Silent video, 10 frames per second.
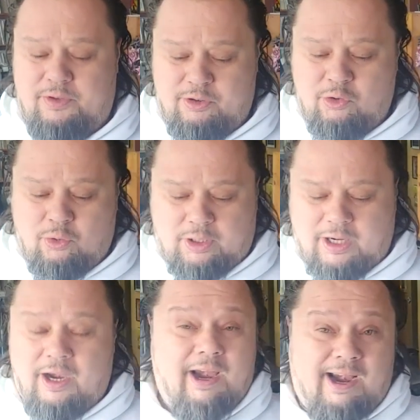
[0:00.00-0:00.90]
the
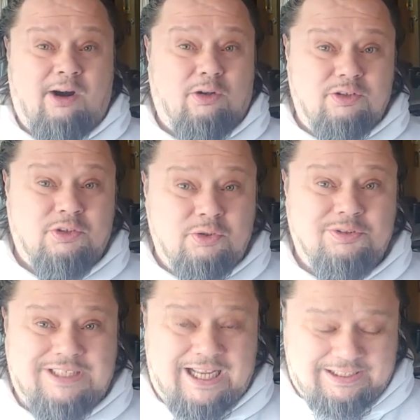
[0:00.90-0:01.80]
Newark Herald
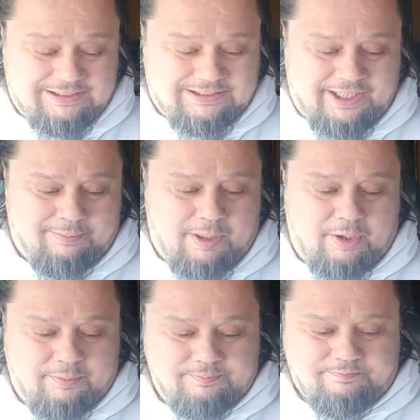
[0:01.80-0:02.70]
News, had to say
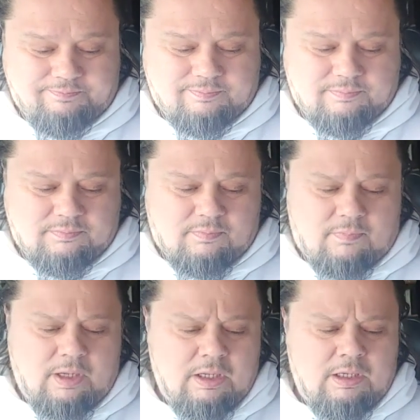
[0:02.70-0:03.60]
about
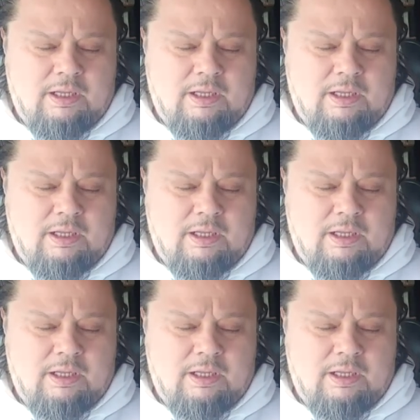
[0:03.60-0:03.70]
him.